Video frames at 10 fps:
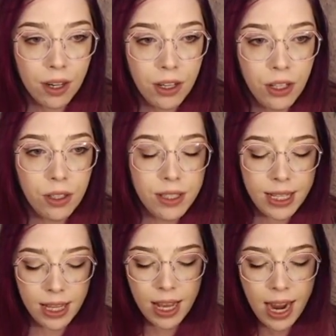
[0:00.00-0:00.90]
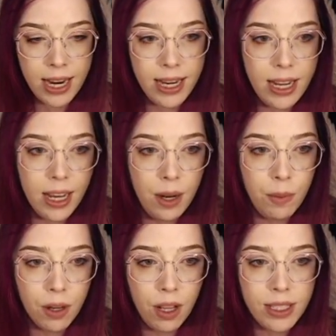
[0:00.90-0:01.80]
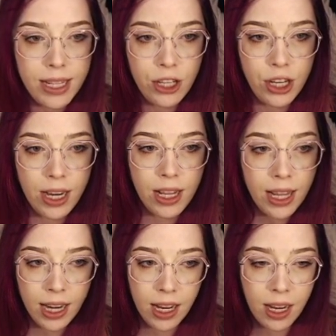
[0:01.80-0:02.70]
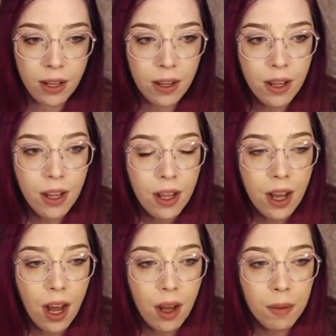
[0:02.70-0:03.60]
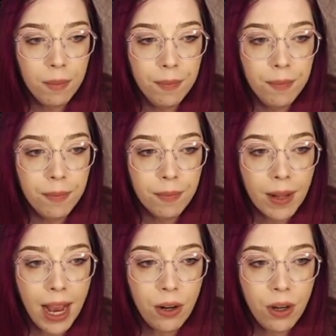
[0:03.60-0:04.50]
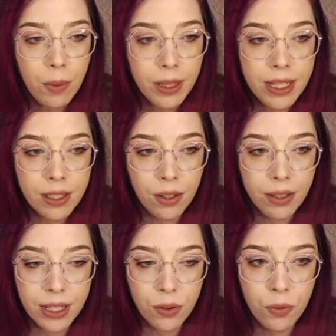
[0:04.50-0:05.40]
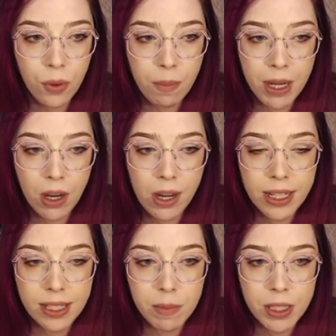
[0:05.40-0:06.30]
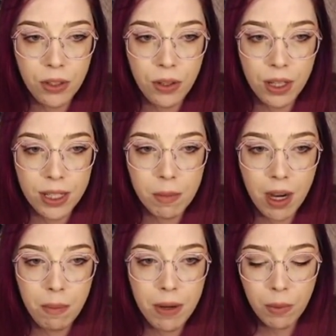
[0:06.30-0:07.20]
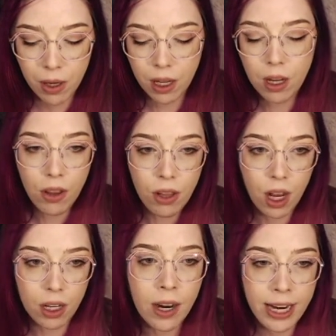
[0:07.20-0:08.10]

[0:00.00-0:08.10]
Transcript: you'll set the ID, and we'll call this Hey Shady Lady. I don't know what these little things are for, to be honest. I'm still new to this mod, but we're going to call the locker Hey